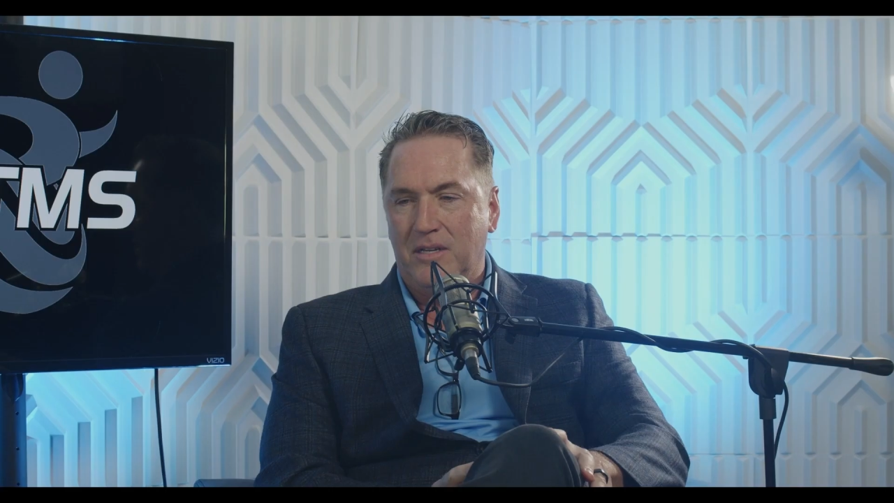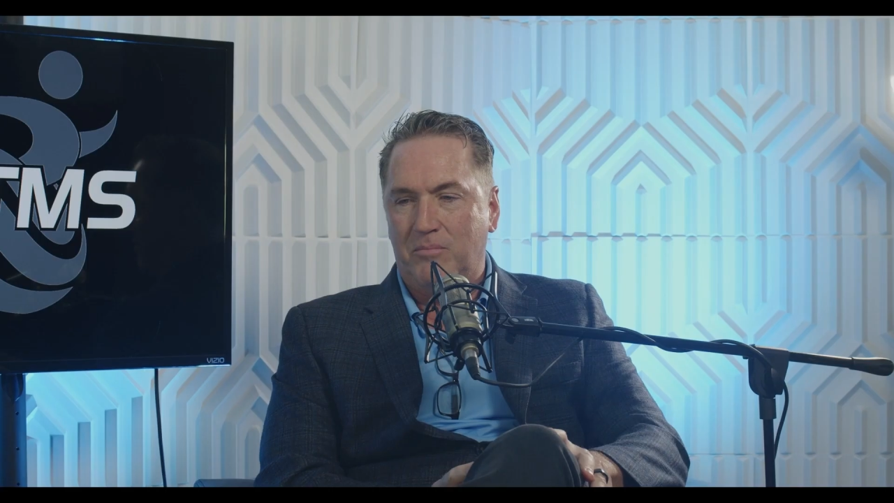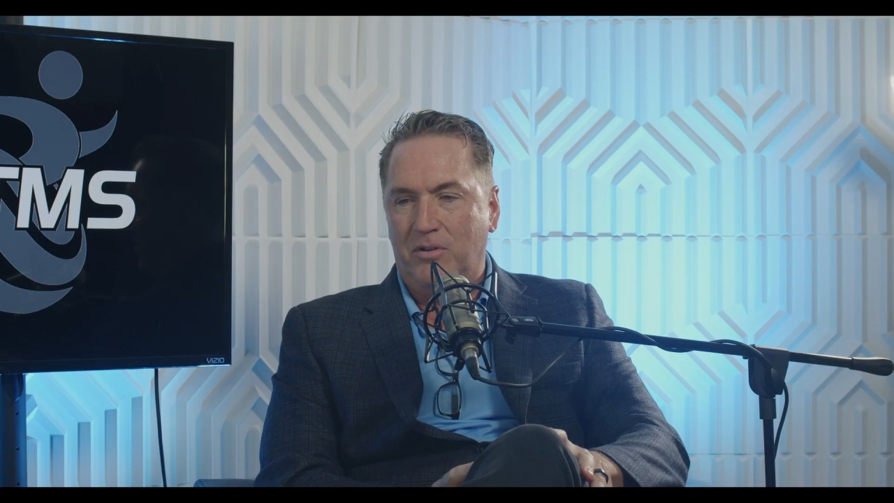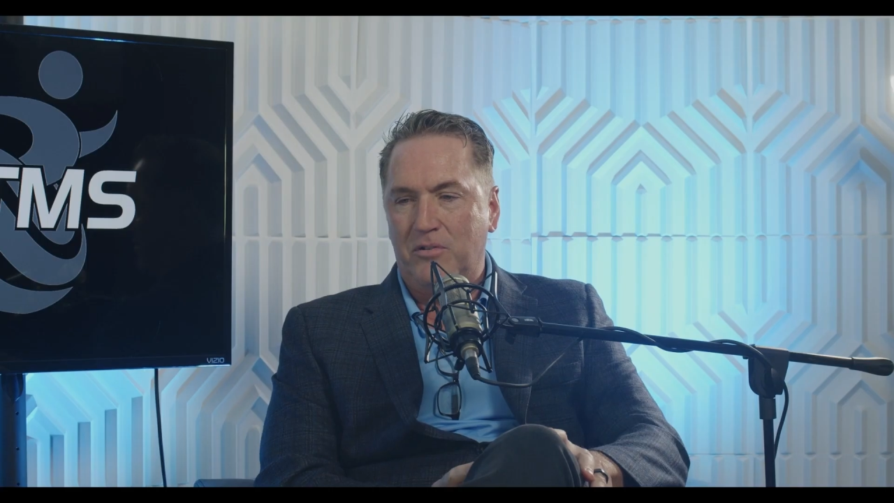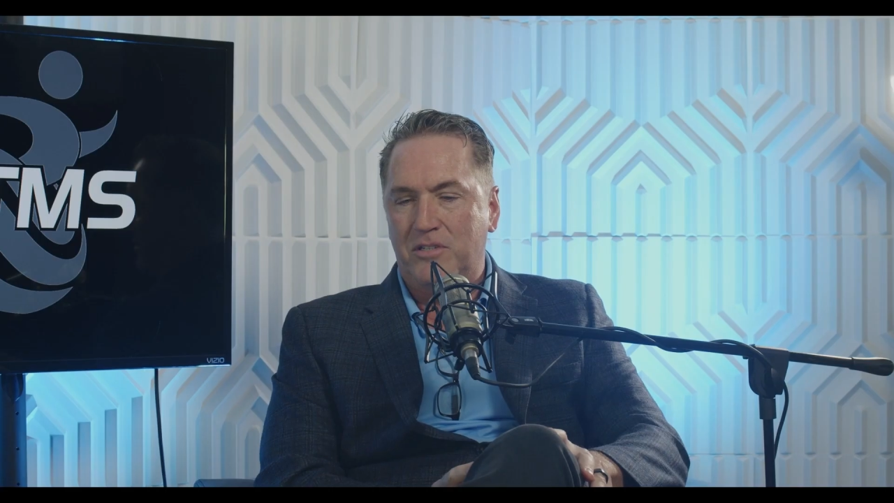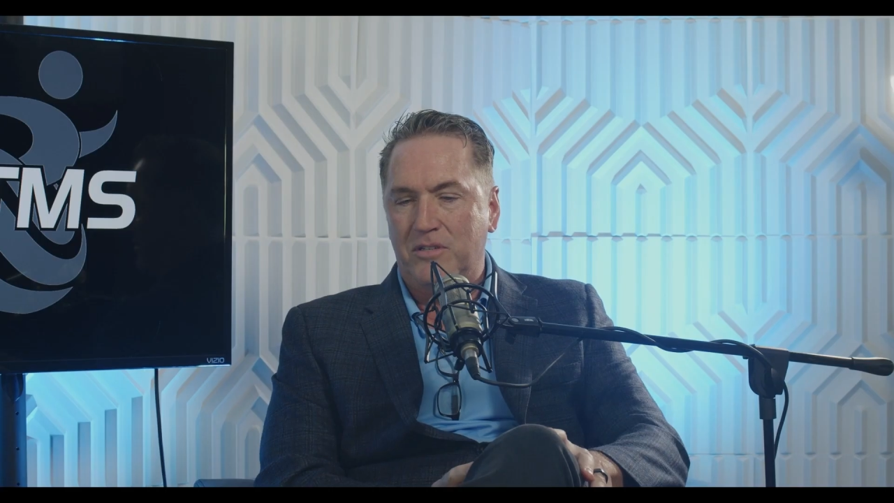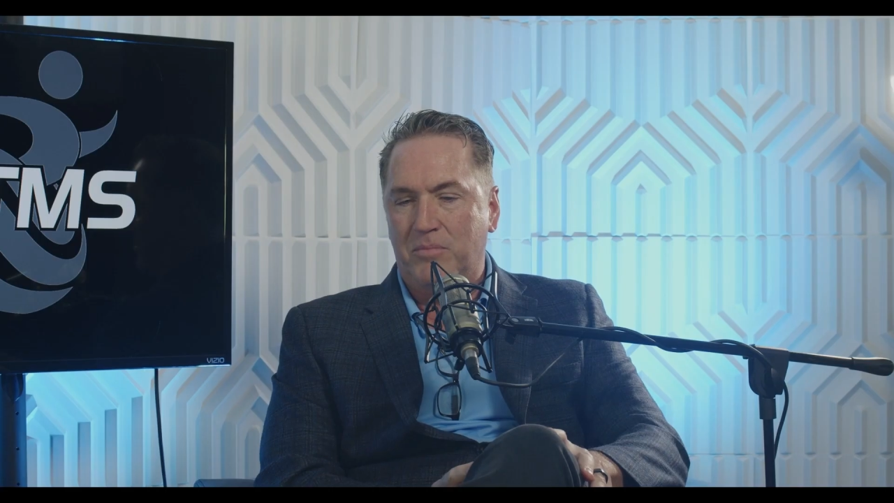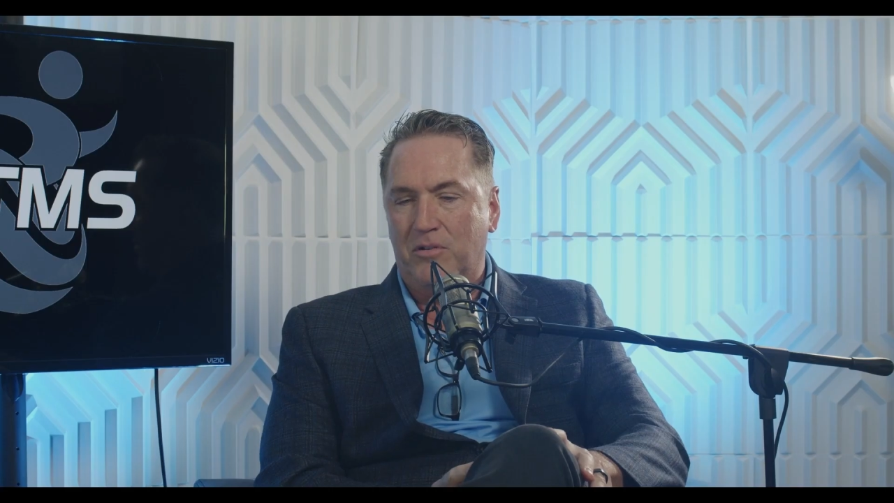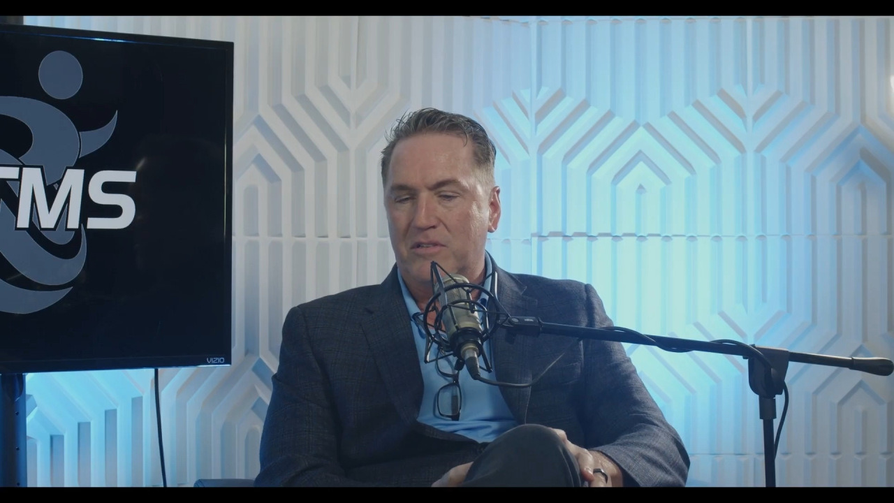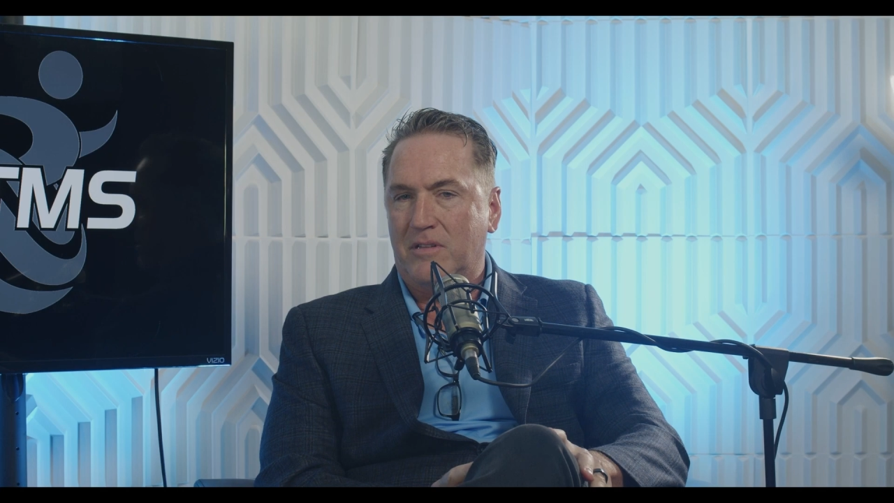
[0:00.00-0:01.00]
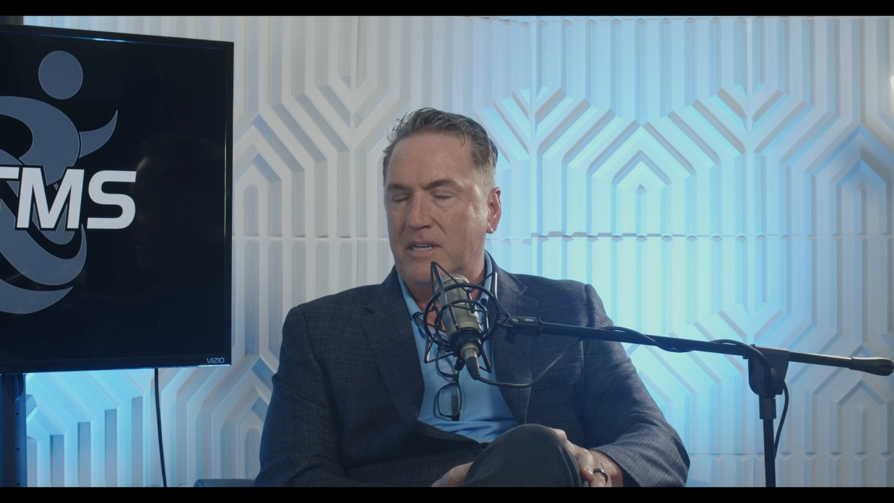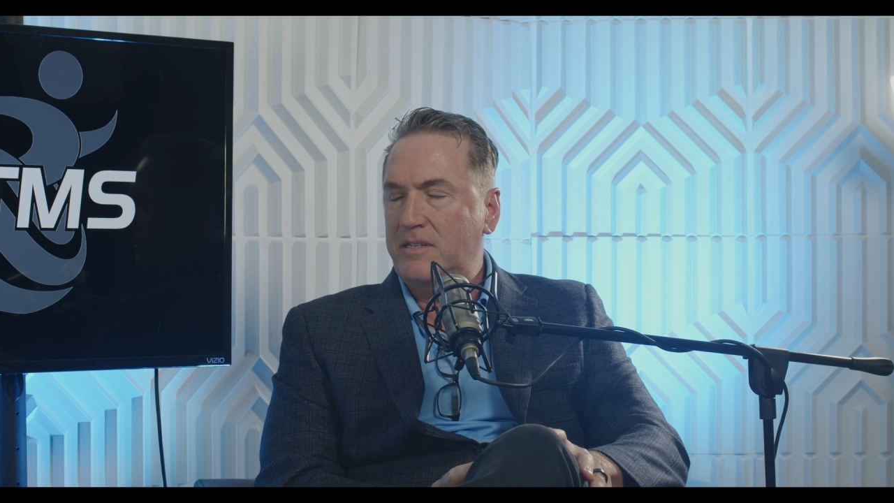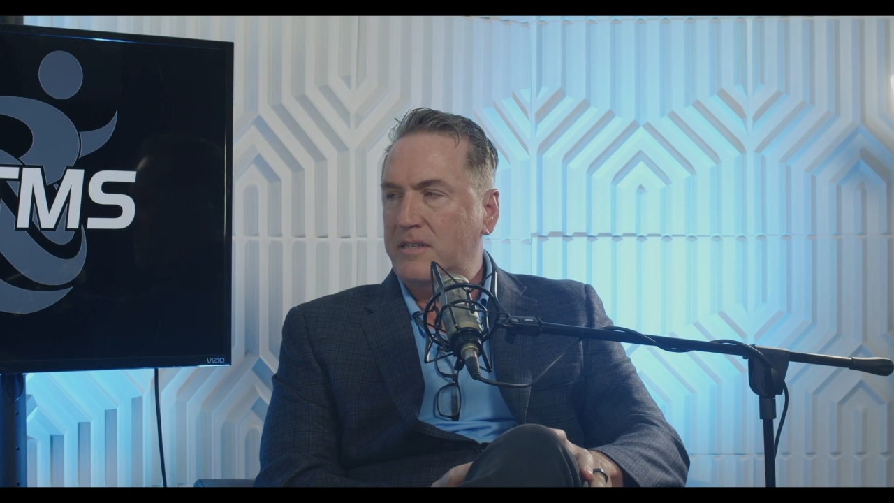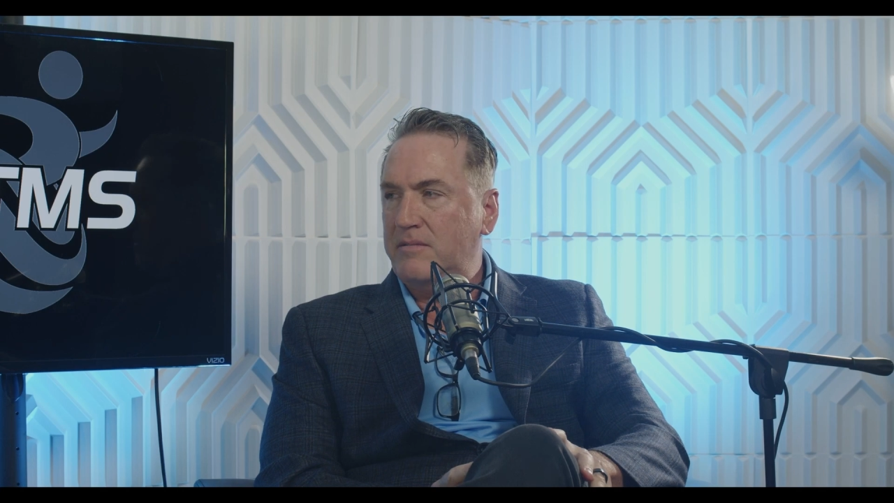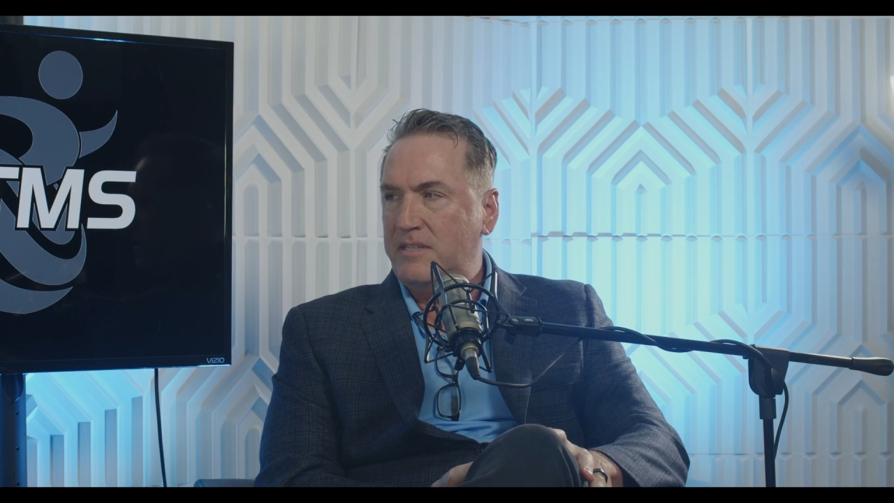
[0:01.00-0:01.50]
approach to
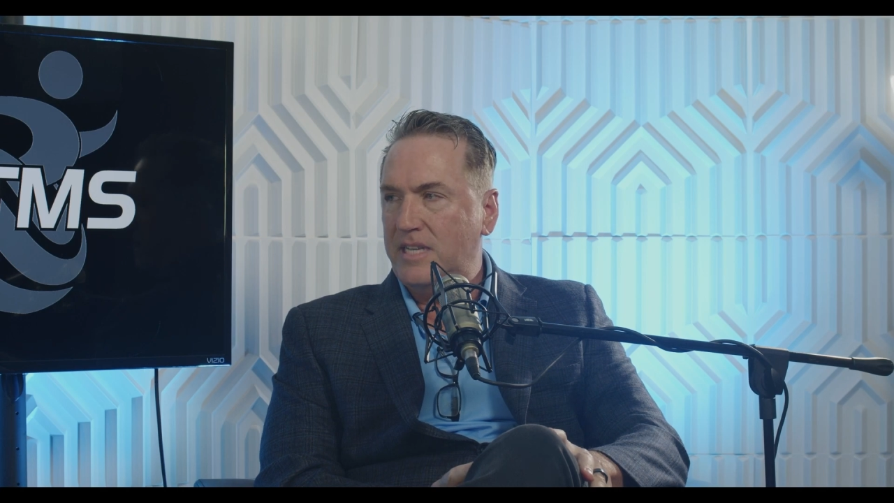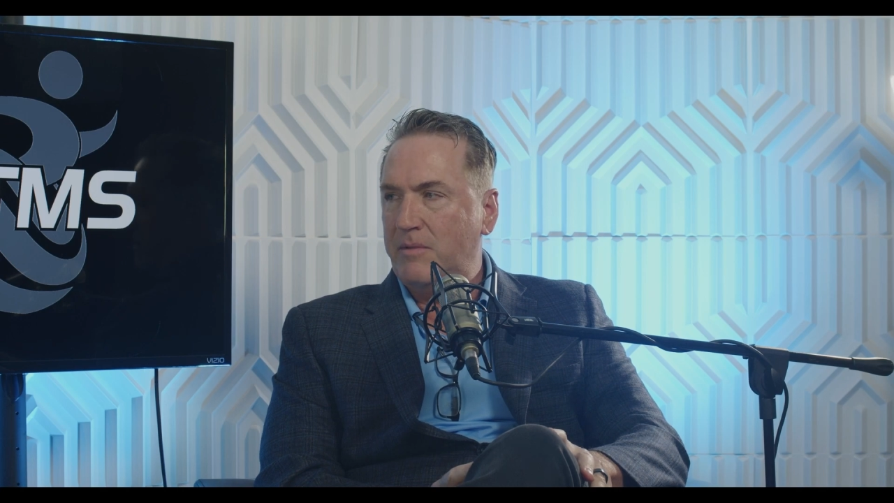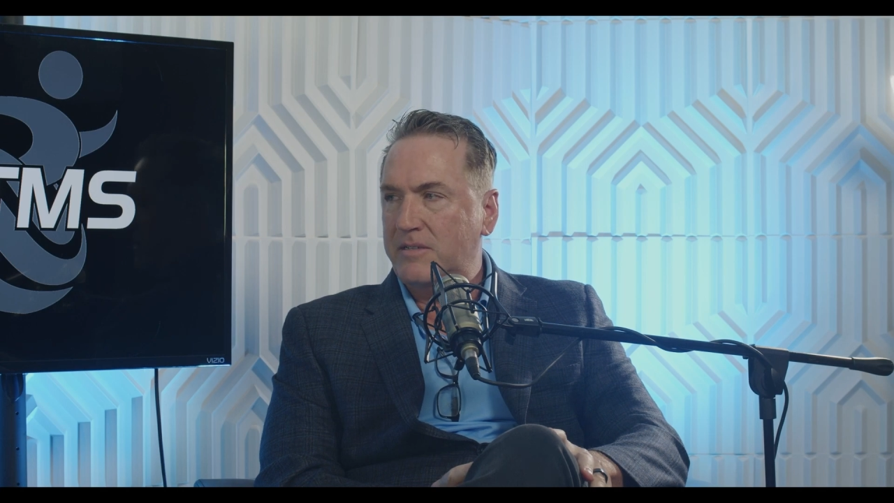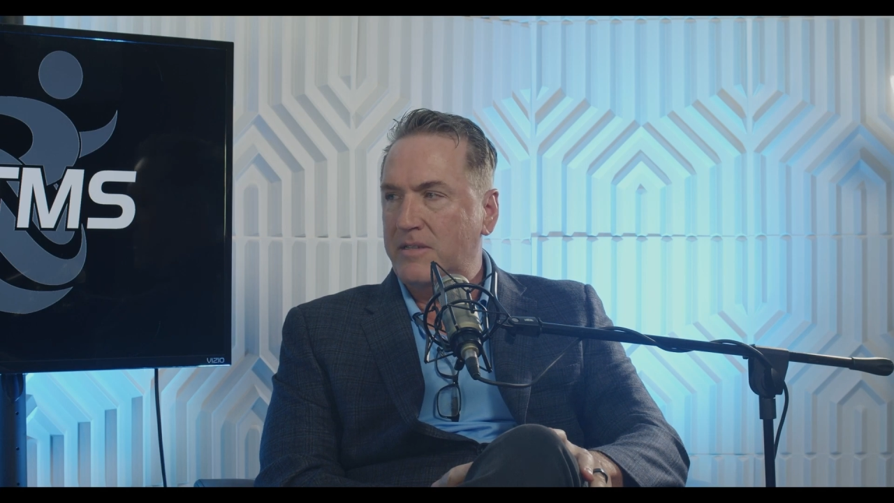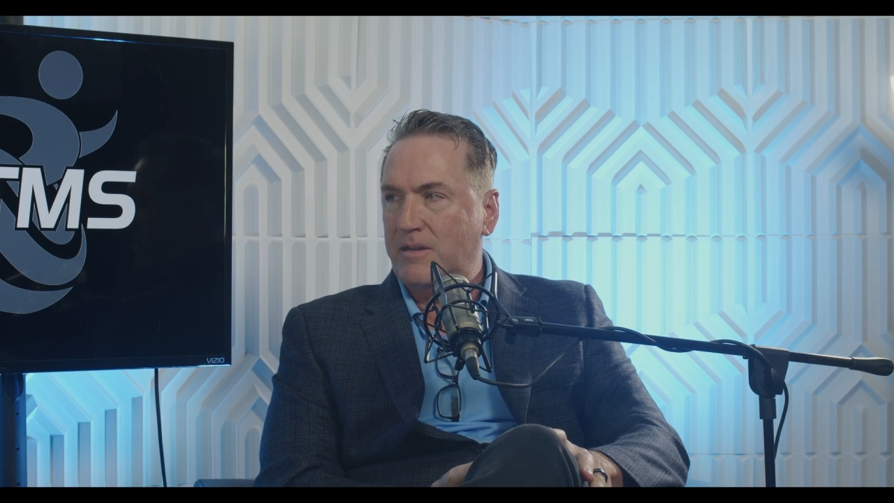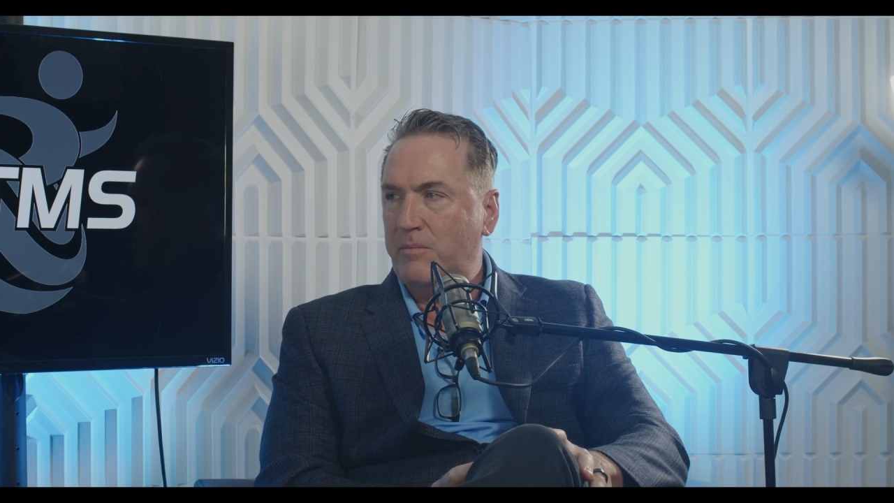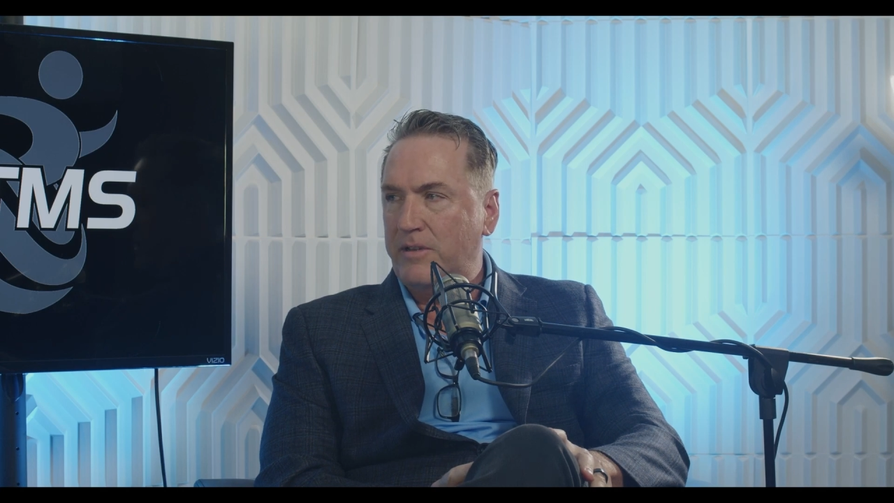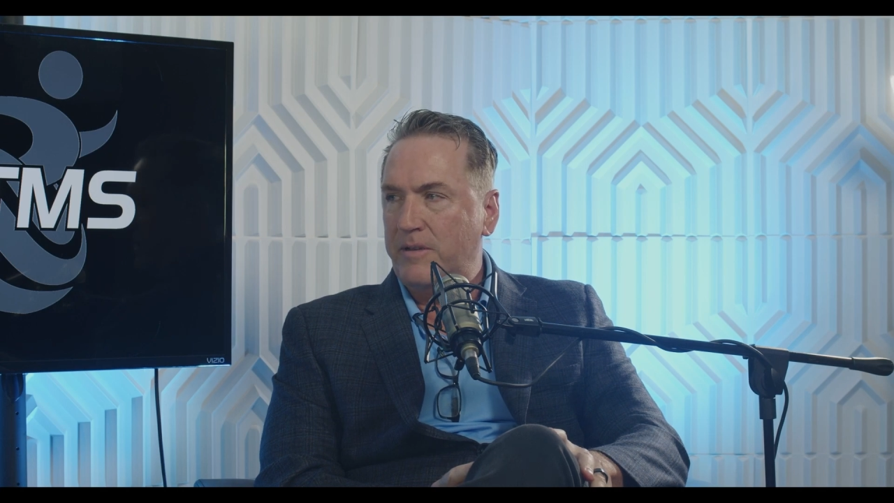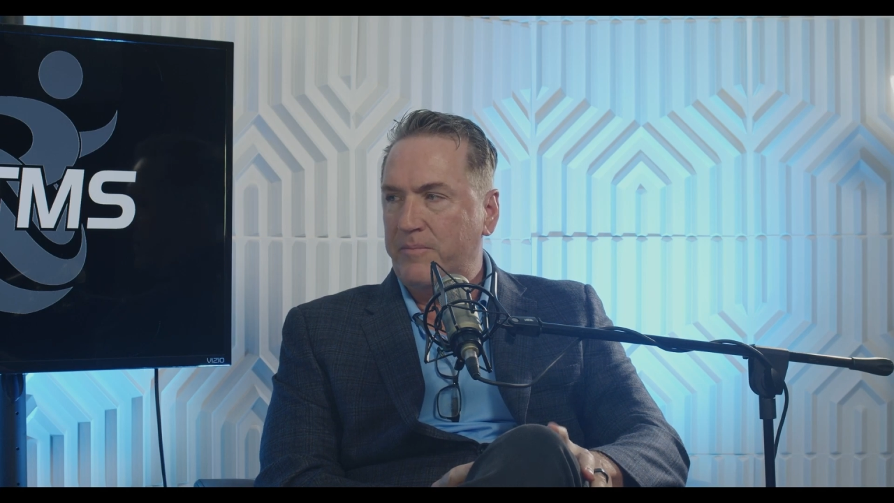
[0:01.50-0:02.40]
personalizing TMS therapy.